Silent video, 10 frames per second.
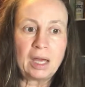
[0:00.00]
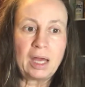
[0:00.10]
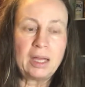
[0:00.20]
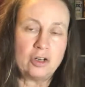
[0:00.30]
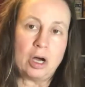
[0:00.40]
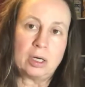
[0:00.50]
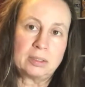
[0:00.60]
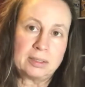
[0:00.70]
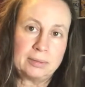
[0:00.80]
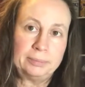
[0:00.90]
and
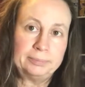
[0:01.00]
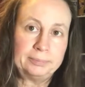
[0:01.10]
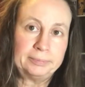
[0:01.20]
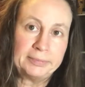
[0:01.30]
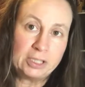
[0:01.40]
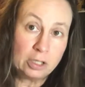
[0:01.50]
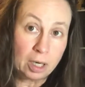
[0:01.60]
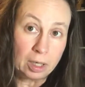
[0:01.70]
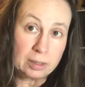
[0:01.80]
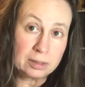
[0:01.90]
Knox.
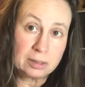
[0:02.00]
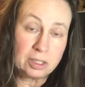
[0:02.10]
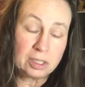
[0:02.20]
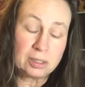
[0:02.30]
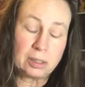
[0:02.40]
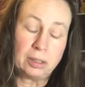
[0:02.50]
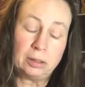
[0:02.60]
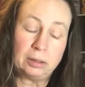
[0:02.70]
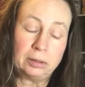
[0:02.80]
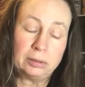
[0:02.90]
Knox, just
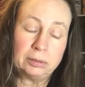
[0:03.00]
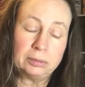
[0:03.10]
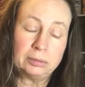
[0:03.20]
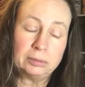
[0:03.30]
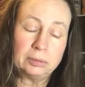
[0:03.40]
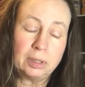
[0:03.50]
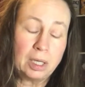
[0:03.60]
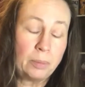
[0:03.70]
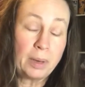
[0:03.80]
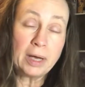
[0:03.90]

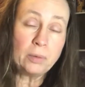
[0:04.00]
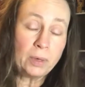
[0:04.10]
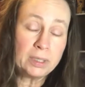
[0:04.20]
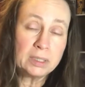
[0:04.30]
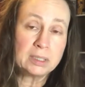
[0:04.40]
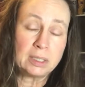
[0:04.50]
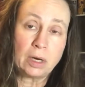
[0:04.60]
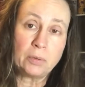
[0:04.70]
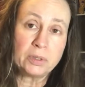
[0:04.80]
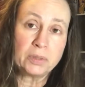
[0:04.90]
black and white
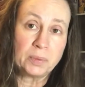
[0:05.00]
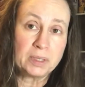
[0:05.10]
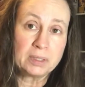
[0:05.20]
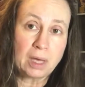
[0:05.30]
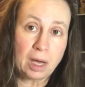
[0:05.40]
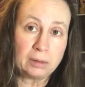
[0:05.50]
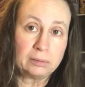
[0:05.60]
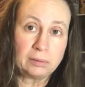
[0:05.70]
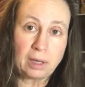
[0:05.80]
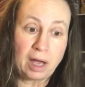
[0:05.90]
tuxedo, the sweetest cat
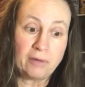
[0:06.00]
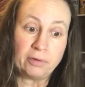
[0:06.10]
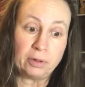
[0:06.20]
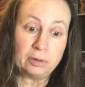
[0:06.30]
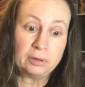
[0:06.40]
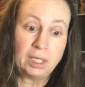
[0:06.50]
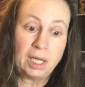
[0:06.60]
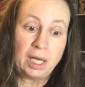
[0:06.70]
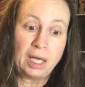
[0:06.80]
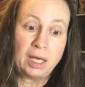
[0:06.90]
ever.
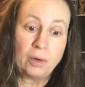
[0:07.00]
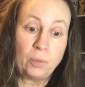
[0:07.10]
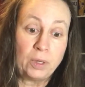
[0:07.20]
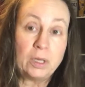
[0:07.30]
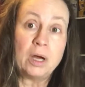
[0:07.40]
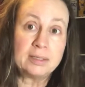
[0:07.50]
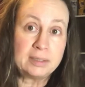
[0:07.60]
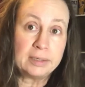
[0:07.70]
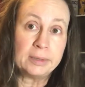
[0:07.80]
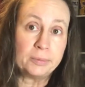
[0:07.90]
We
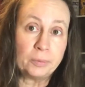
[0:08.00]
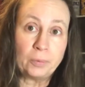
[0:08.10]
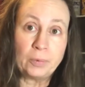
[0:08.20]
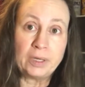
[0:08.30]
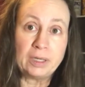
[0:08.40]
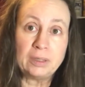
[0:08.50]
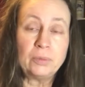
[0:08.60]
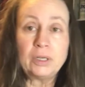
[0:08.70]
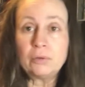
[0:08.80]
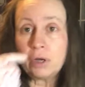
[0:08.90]
lost him.
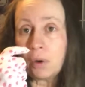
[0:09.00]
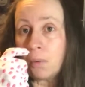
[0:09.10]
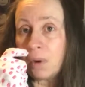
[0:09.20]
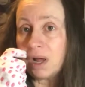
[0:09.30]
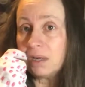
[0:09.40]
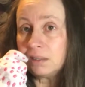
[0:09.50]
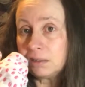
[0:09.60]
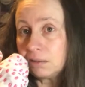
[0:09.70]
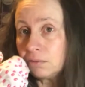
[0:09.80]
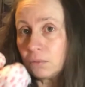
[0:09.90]
We don't know what
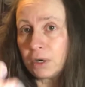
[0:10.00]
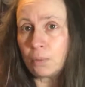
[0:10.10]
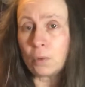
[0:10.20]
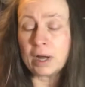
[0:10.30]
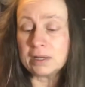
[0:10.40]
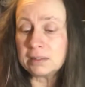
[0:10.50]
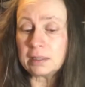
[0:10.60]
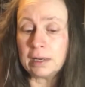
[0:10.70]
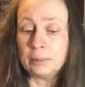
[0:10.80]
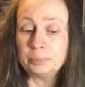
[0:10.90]
it was.
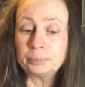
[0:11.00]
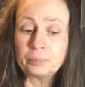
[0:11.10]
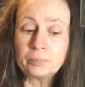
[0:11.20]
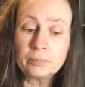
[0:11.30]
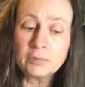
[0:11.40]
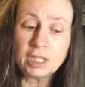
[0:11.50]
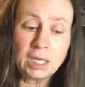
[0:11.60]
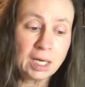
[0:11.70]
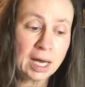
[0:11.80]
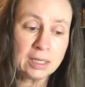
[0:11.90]

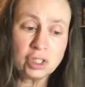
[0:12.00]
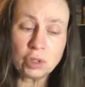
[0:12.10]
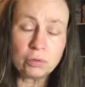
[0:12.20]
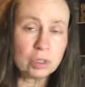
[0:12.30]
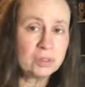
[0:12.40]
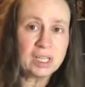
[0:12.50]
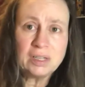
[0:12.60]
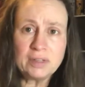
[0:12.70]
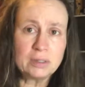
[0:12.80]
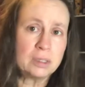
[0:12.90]
He had shown no sign
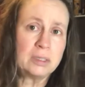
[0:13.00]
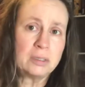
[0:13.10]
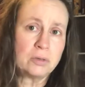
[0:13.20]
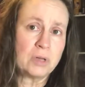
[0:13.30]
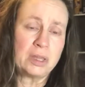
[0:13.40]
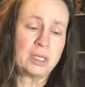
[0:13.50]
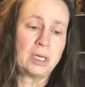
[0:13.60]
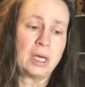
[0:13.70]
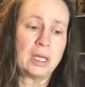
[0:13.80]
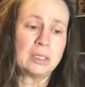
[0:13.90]
of illness, no
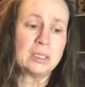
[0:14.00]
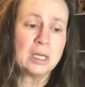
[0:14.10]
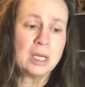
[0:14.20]
nothing, and